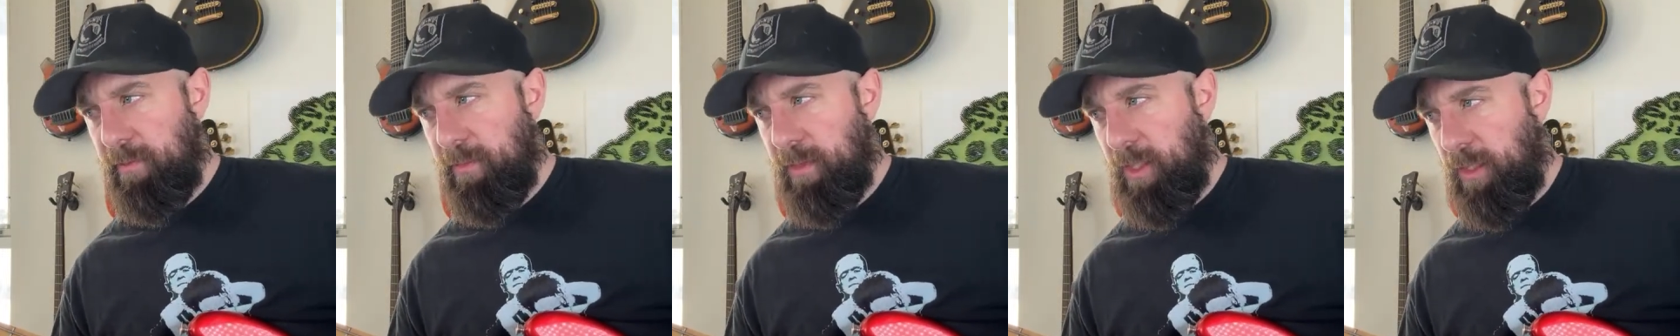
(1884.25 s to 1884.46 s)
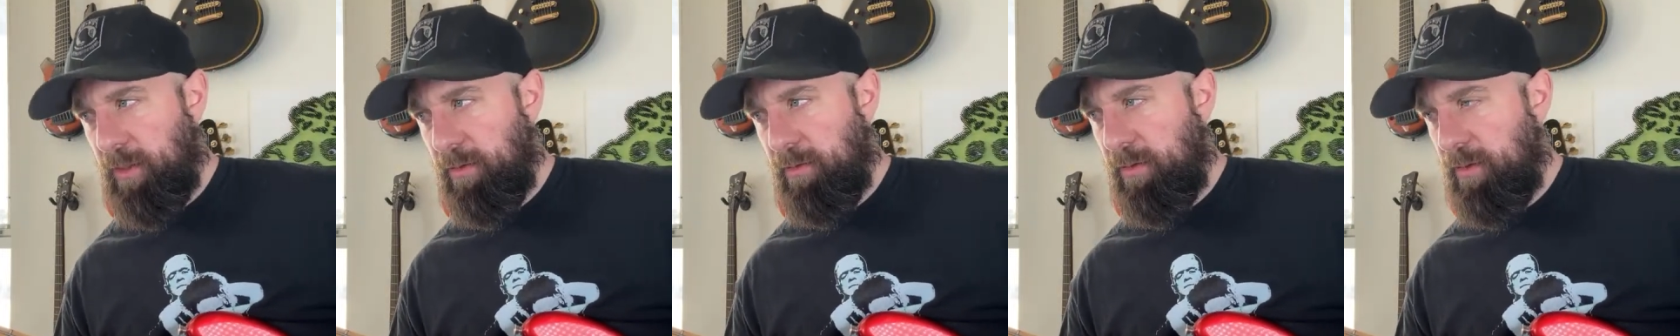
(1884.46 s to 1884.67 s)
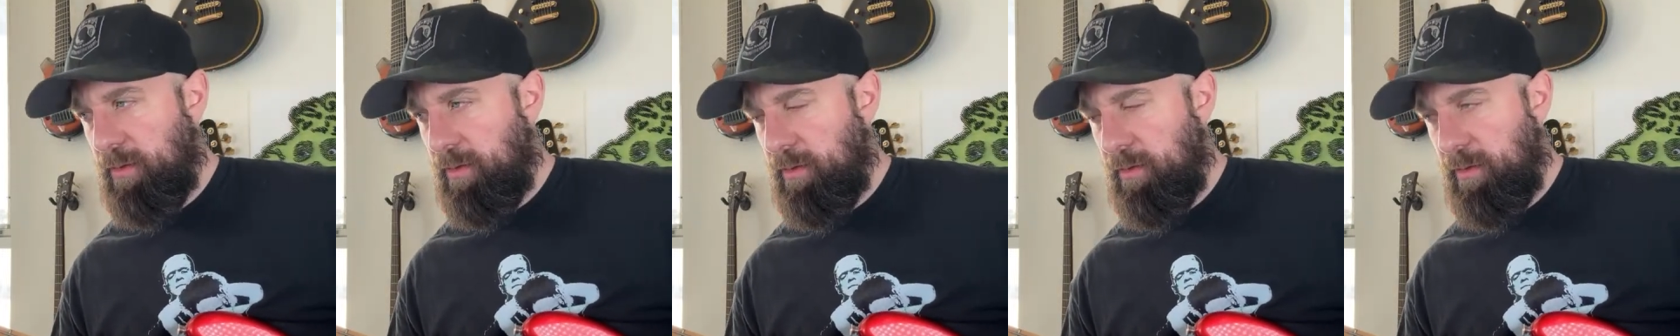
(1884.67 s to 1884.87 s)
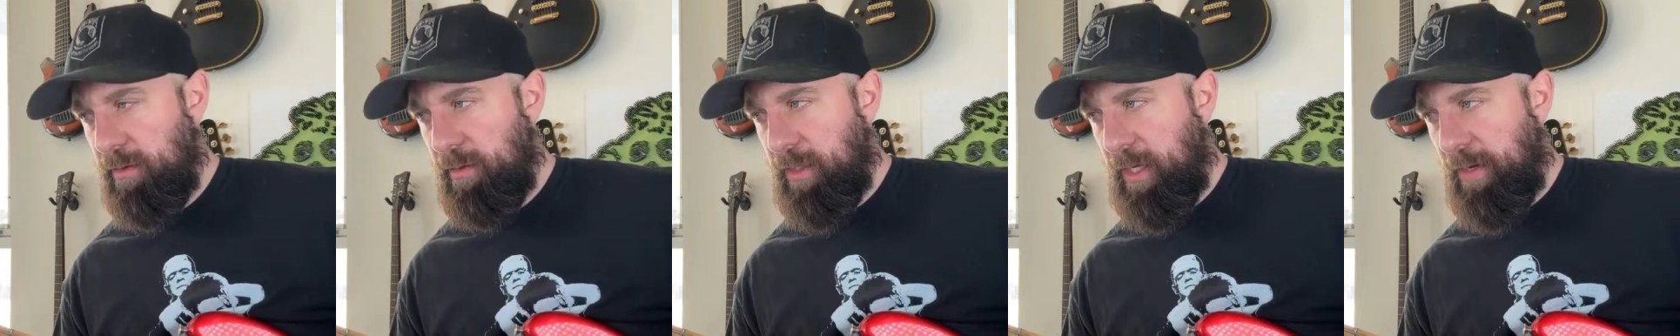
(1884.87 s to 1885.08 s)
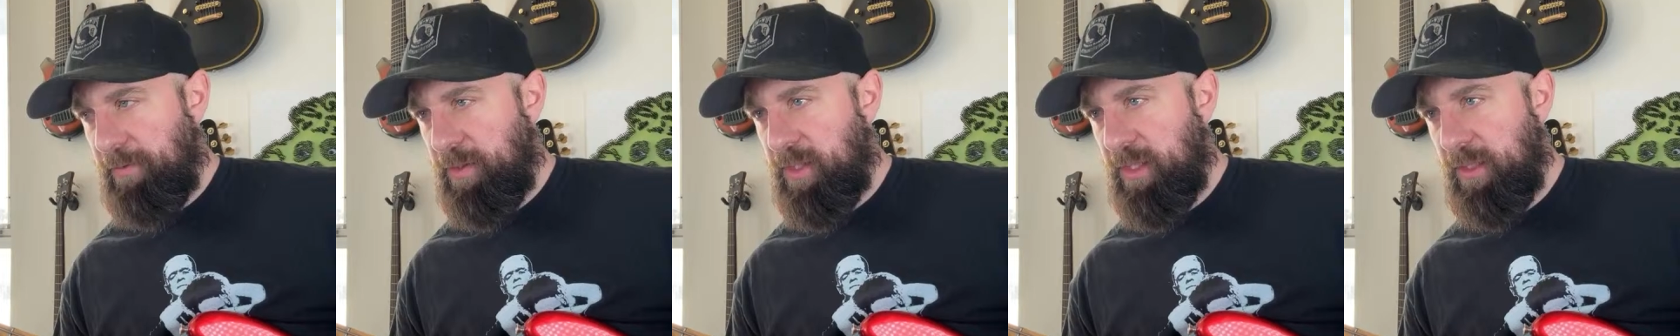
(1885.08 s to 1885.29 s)
you
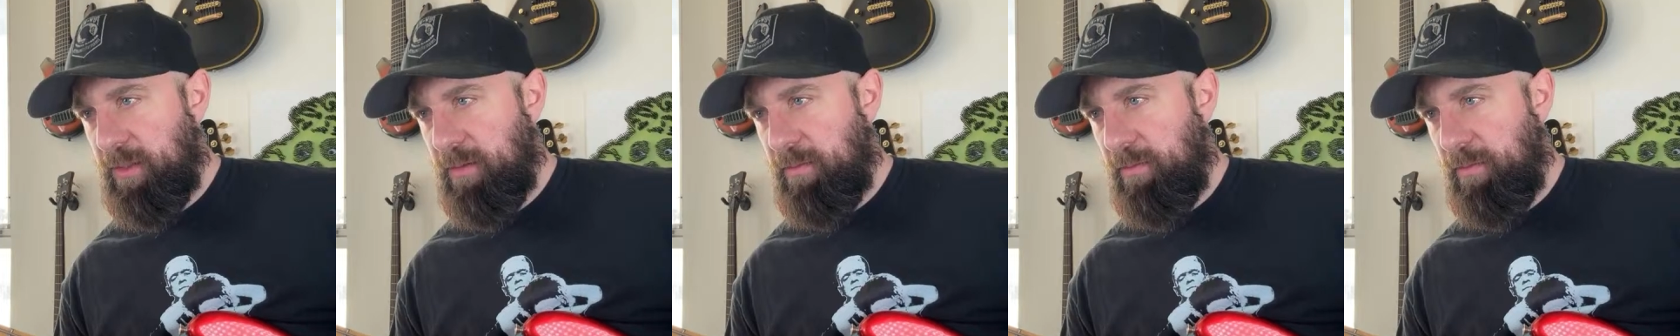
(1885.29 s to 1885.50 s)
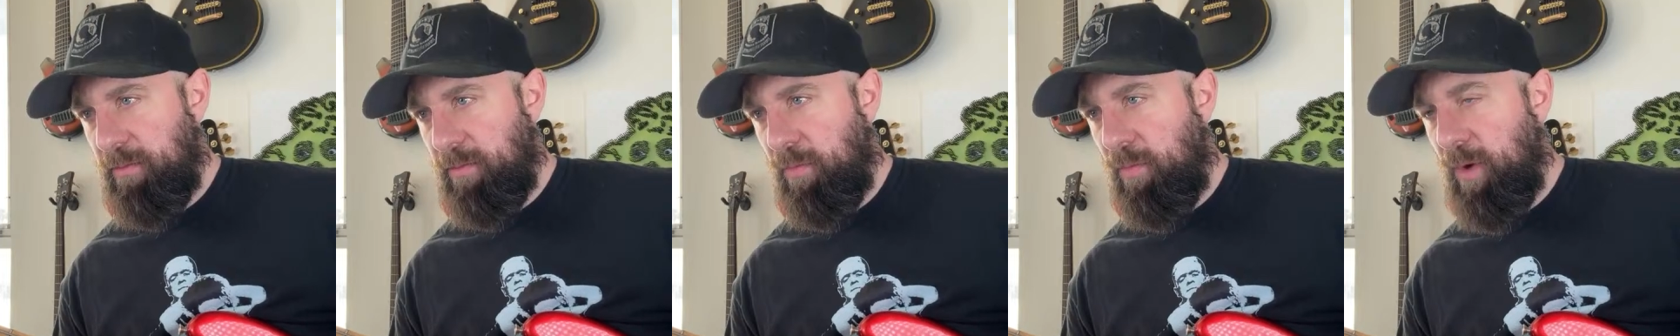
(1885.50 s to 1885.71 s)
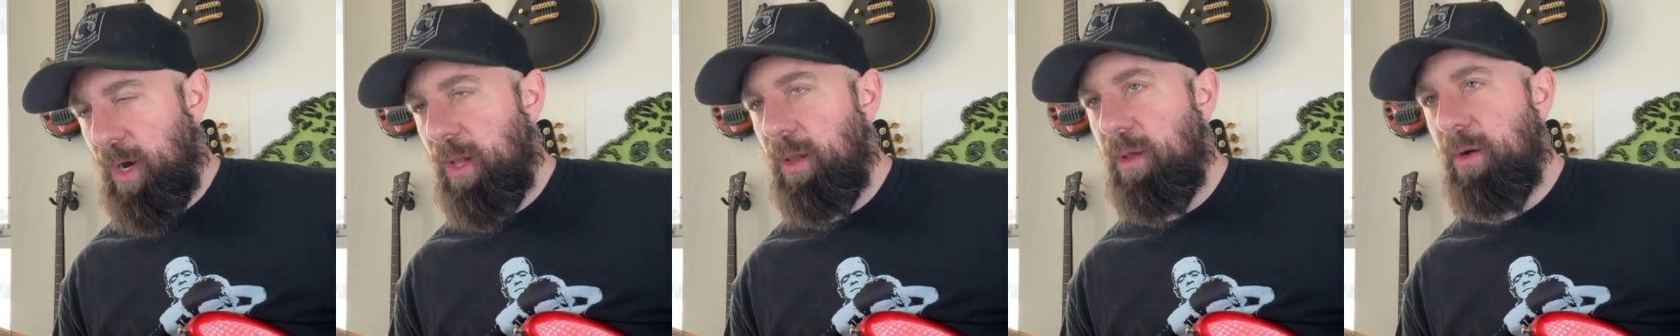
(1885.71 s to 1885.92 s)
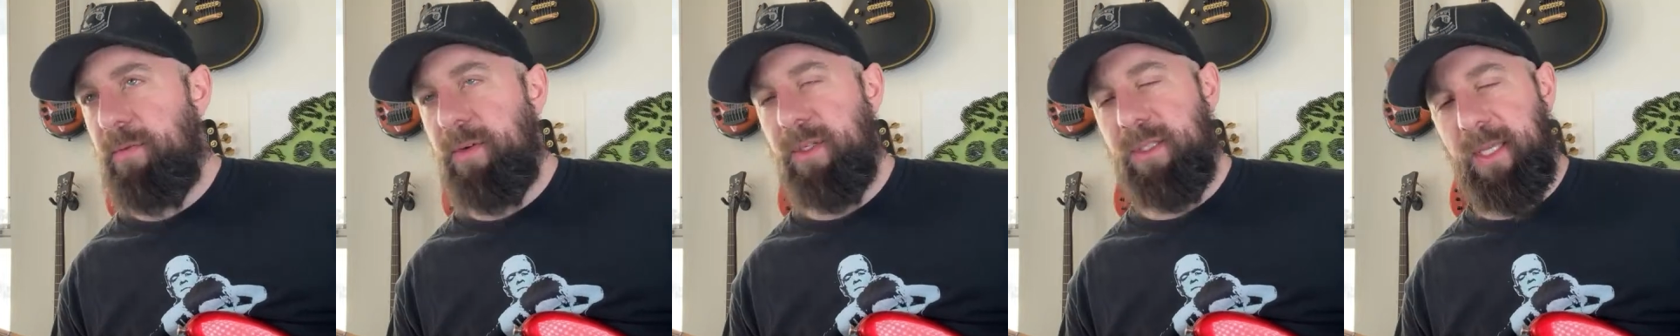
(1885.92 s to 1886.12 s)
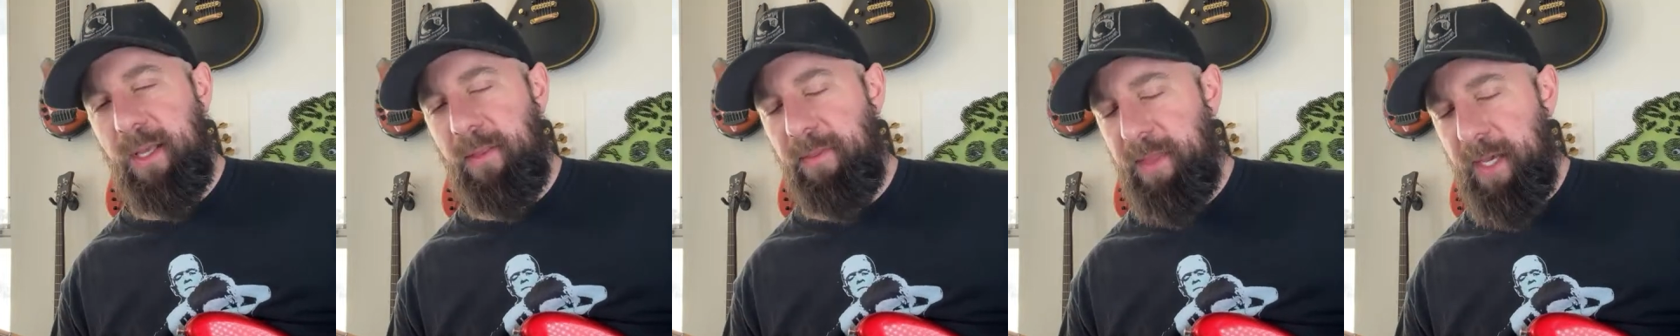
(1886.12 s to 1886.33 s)
have well over
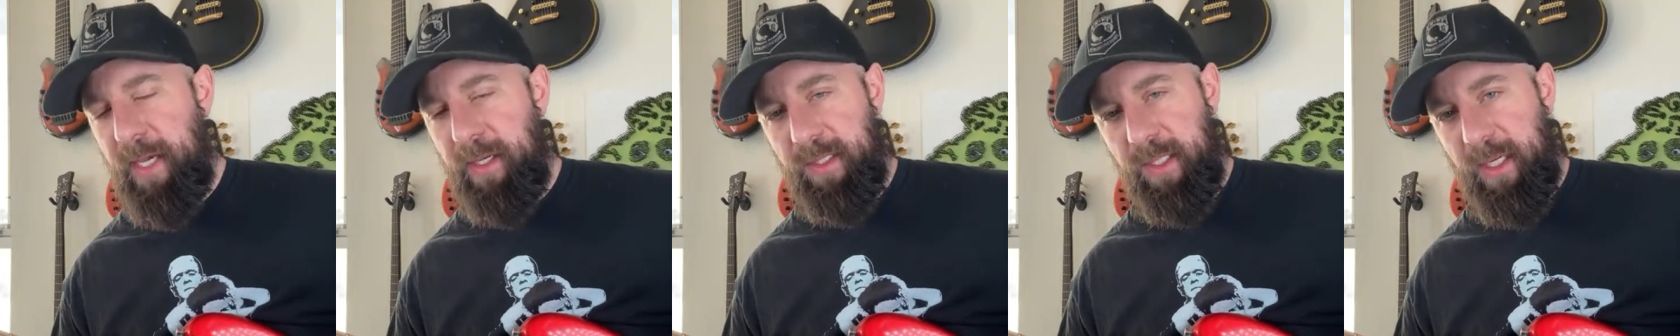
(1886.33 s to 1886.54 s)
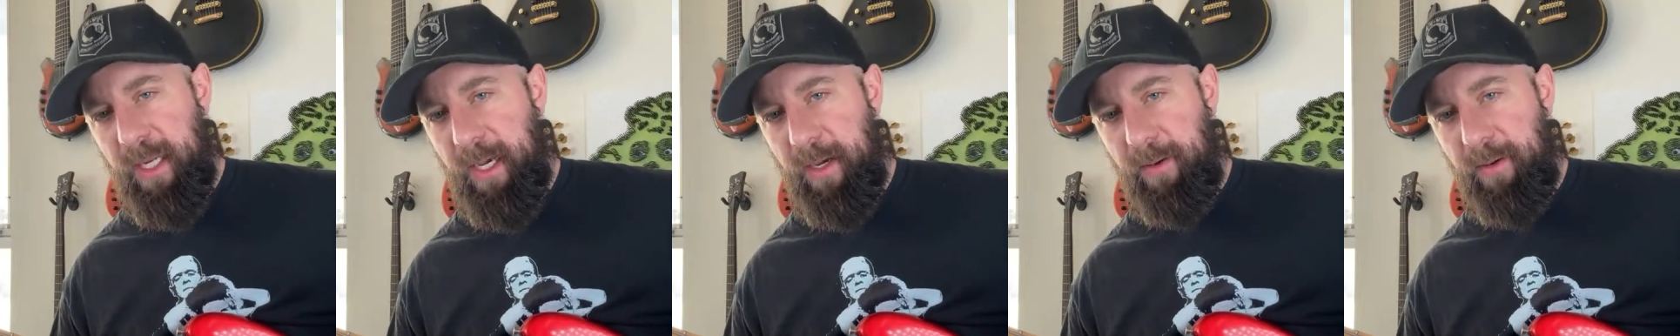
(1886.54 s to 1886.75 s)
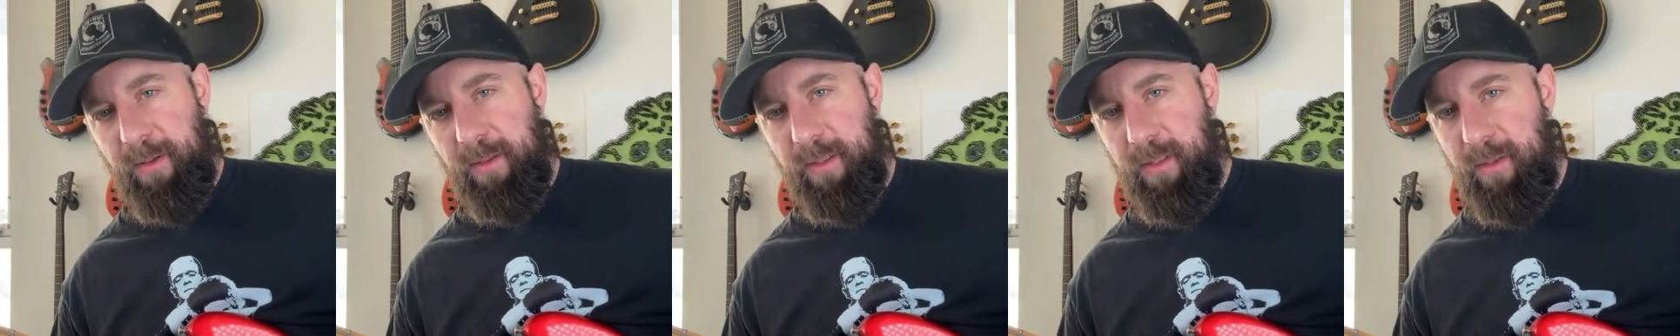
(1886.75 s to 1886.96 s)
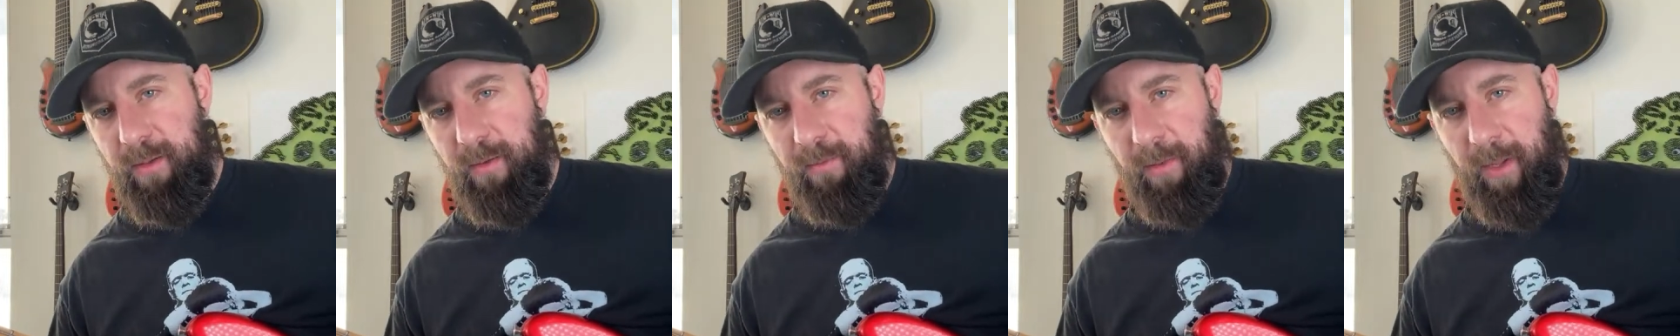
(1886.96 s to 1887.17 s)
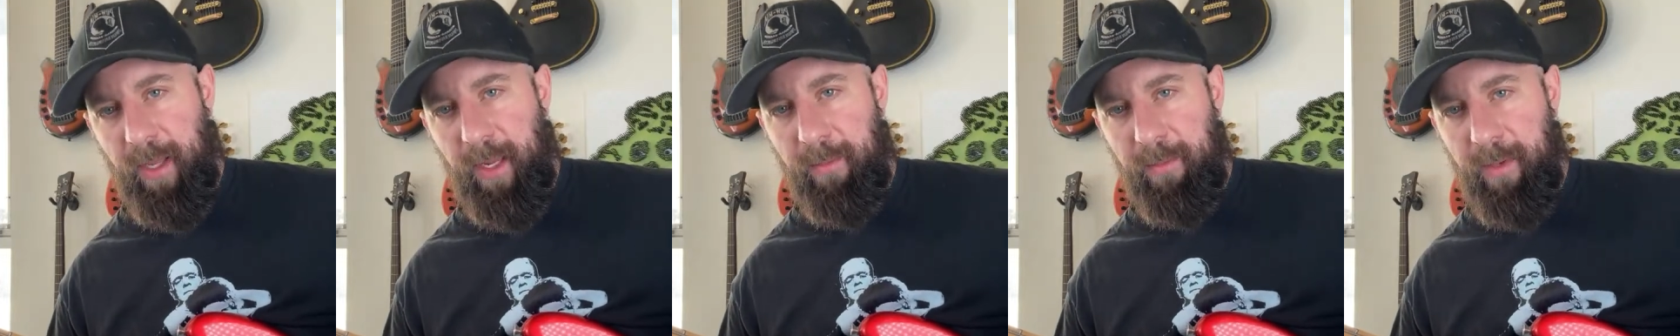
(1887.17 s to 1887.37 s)
10,000 hours of
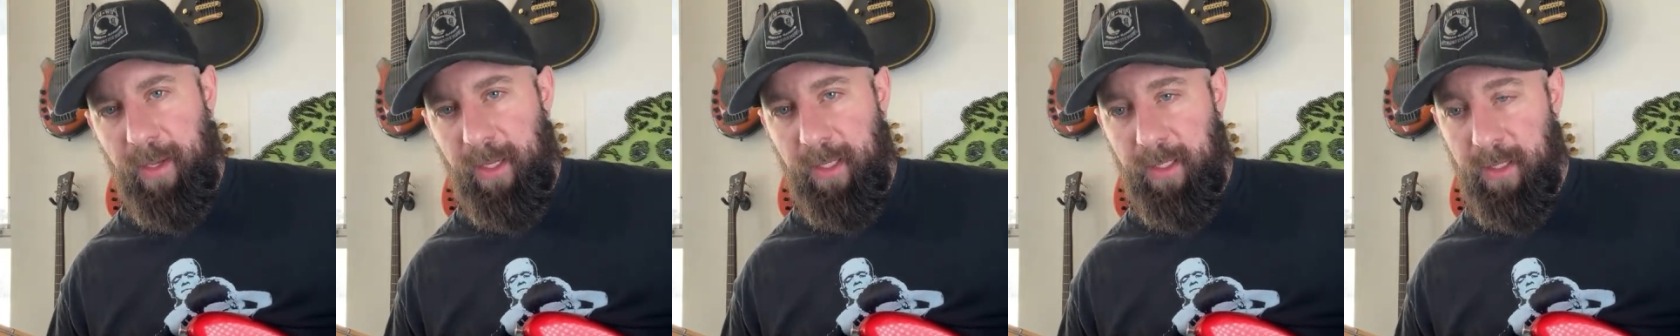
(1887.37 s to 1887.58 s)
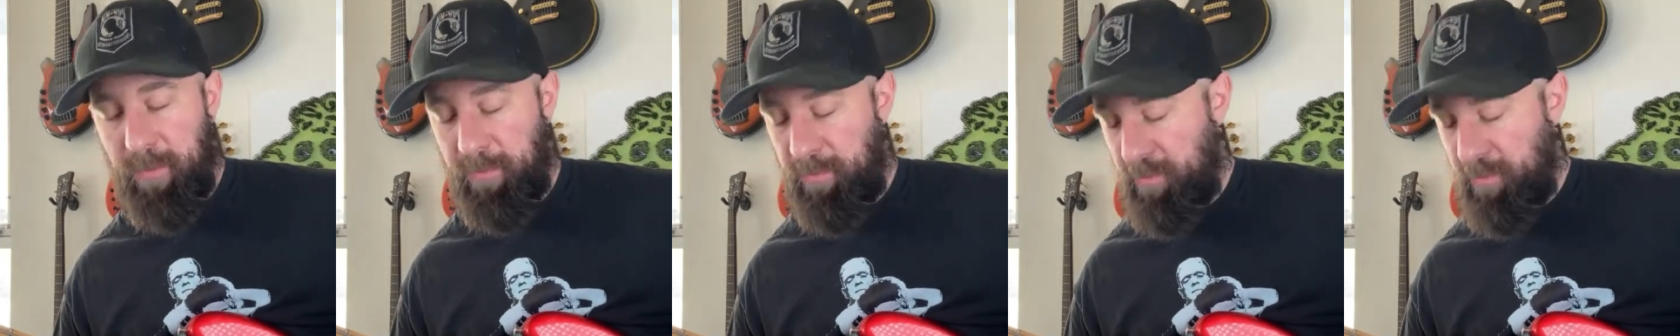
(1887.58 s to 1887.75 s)
playing bass.